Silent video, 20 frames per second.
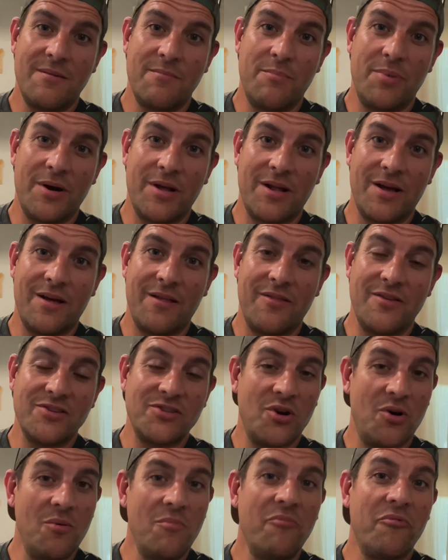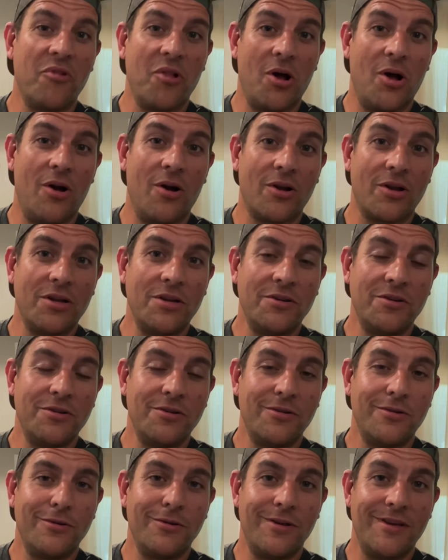But this home vlog
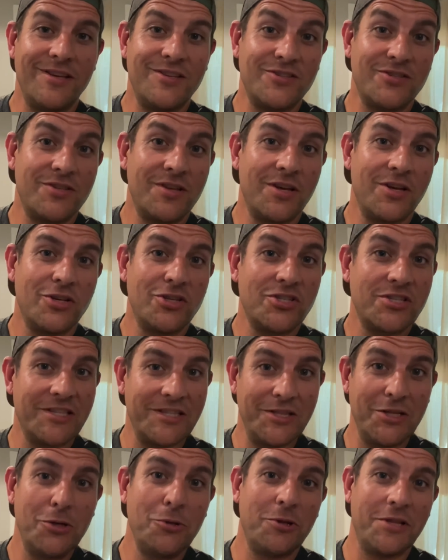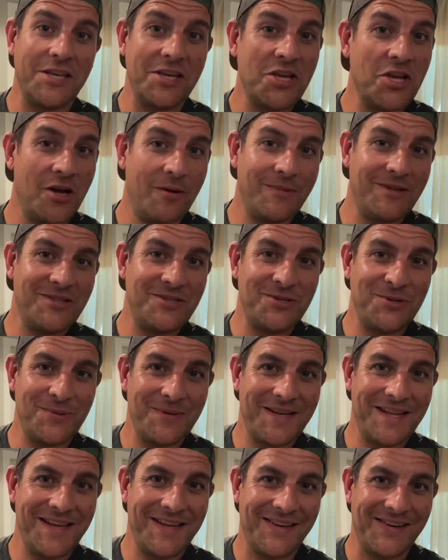is slowly coming to
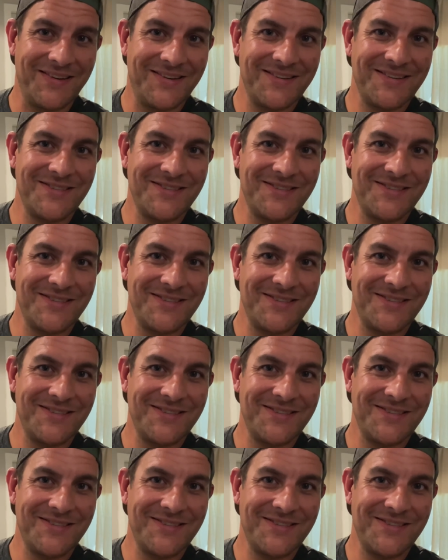an end.